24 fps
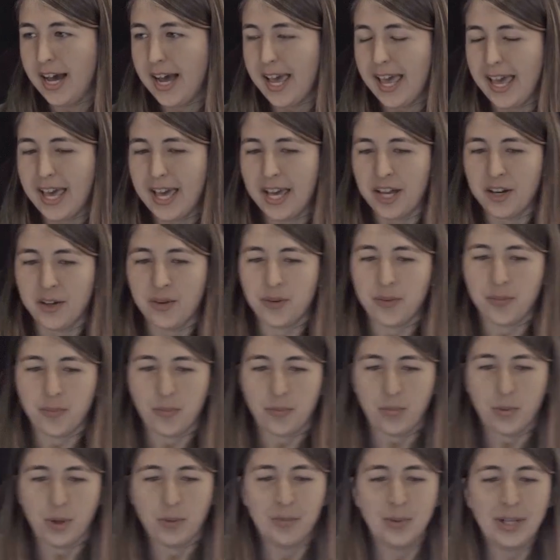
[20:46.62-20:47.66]

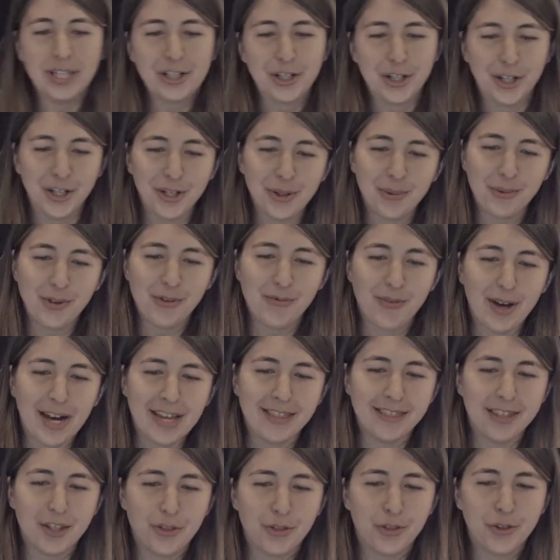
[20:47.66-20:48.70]
And when we look, we
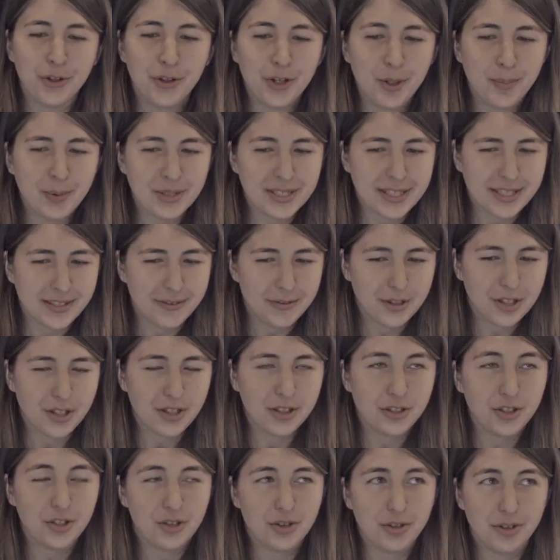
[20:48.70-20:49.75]
find that 30% of the
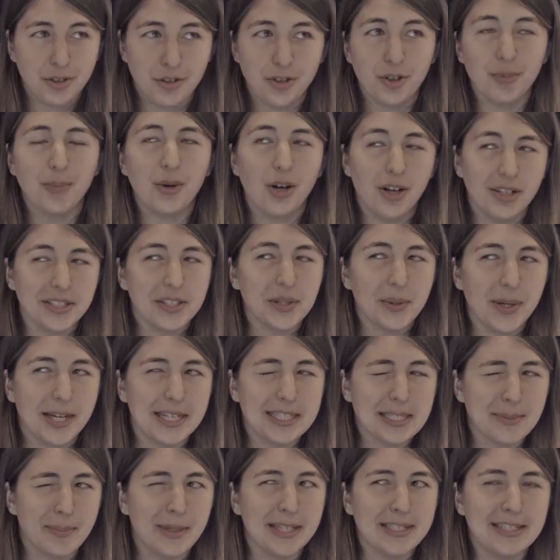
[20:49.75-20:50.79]
control group also
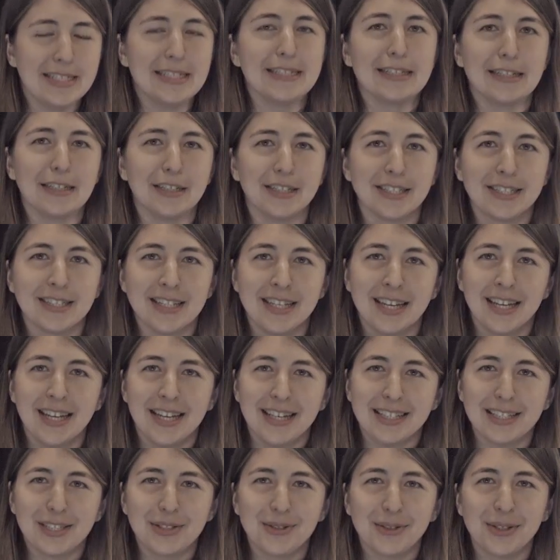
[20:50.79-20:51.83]
has bed details.
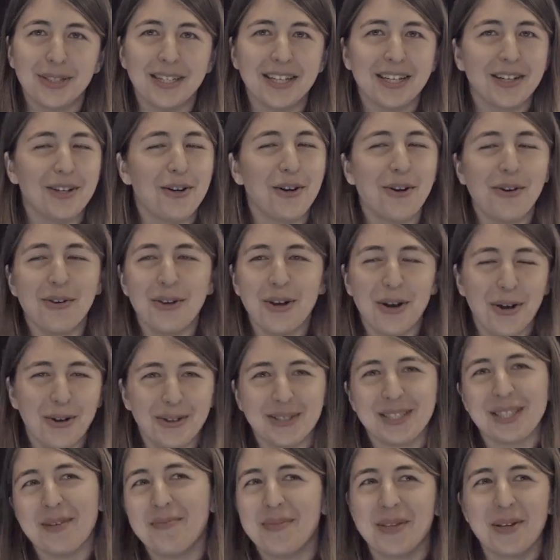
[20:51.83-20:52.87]
So we're like, oh, no,
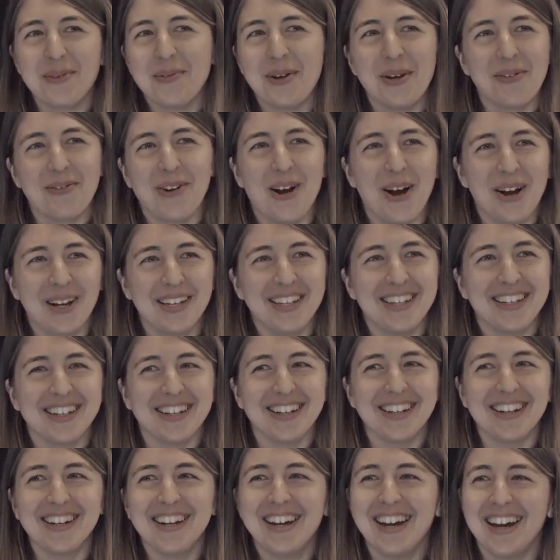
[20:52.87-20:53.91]
something went wrong
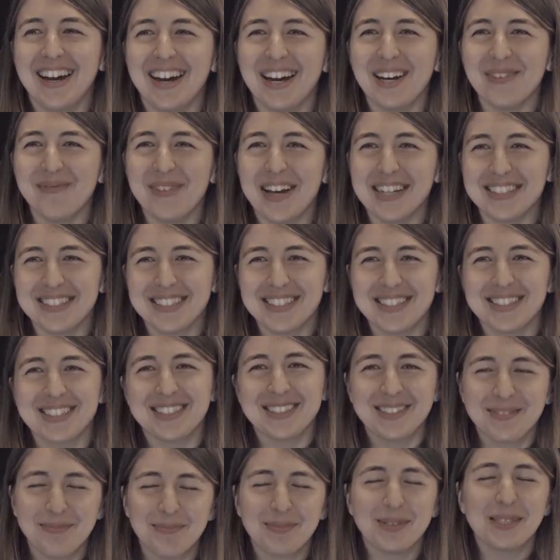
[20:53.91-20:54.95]
here, as
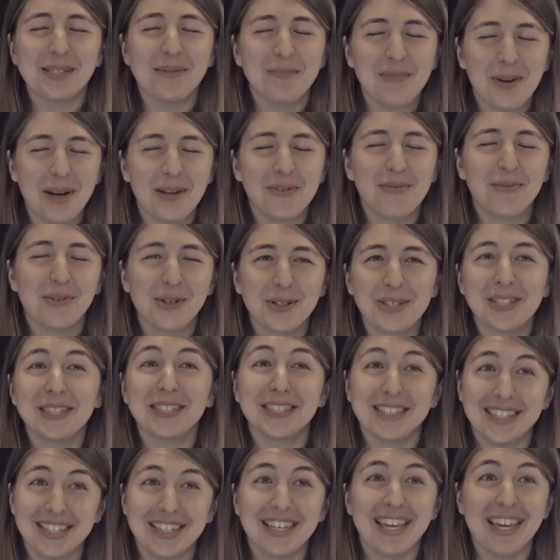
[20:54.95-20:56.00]
is
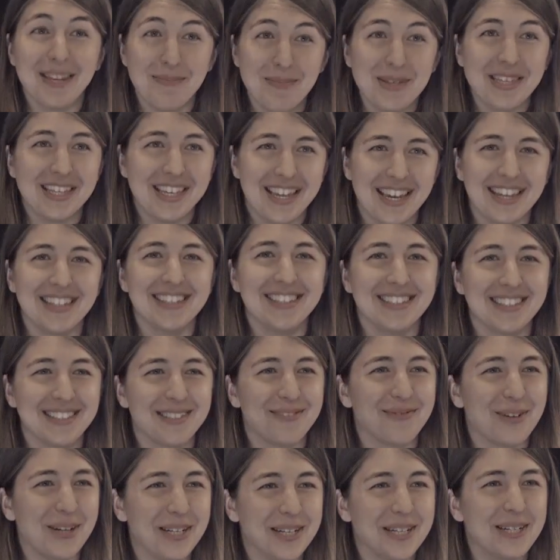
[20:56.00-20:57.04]
unfortunately can be the case
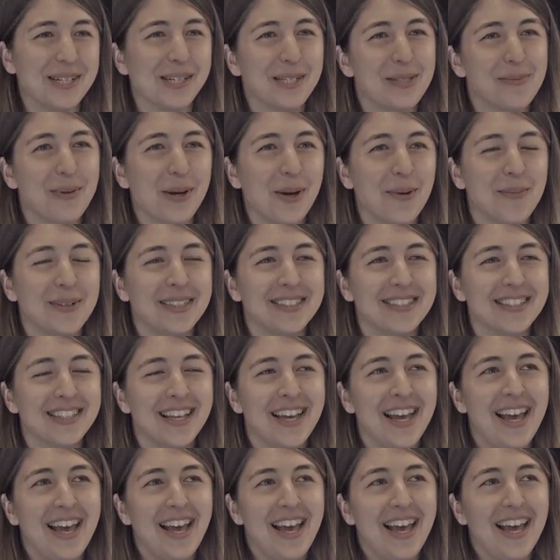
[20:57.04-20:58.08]
in running experiments.
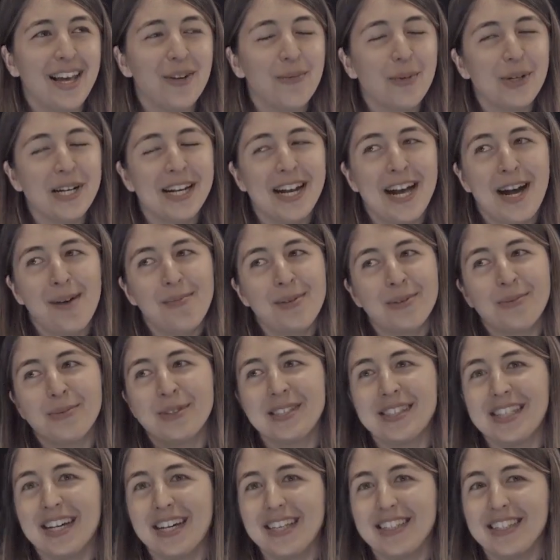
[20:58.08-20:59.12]
And what had happened
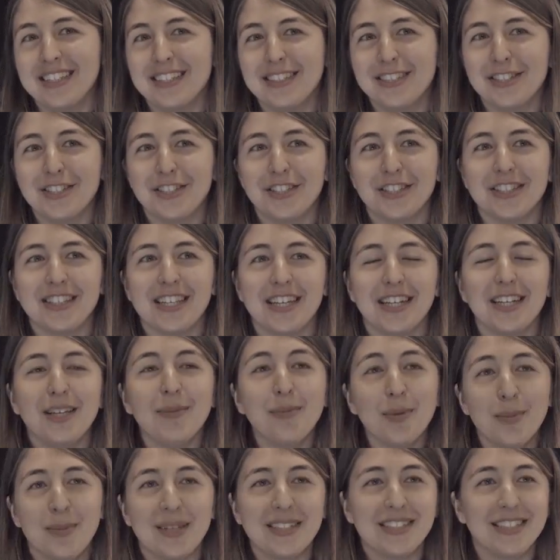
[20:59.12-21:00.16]
was that the engineers had
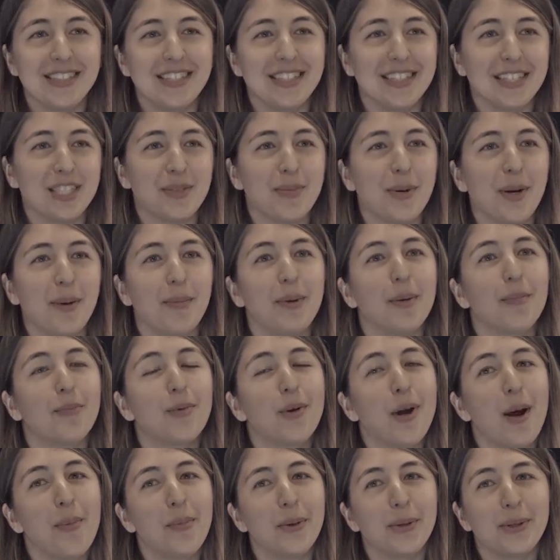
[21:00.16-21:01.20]
implemented the experiment
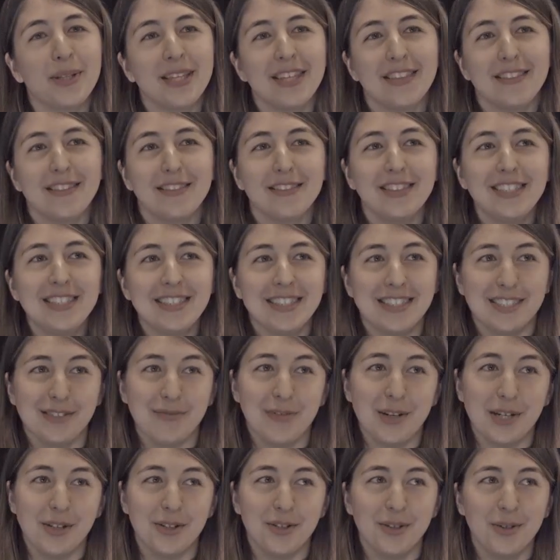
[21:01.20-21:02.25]
properly in the listing
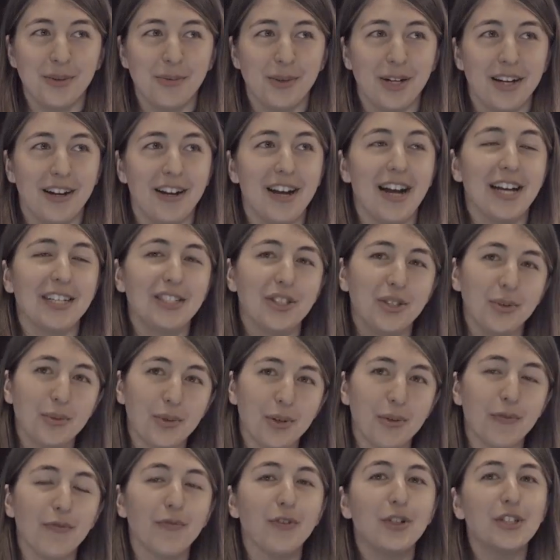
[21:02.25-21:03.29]
funnel, where as you
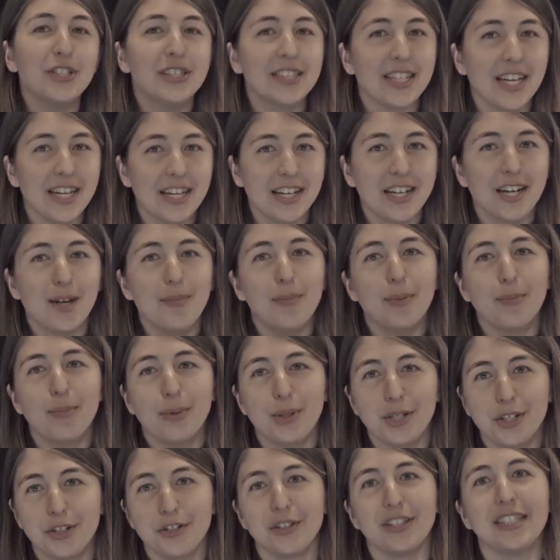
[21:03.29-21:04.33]
were first signing up and
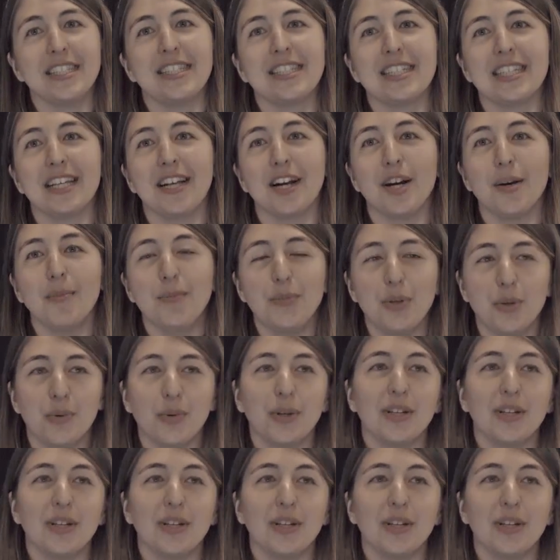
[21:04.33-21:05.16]
putting your listing up, you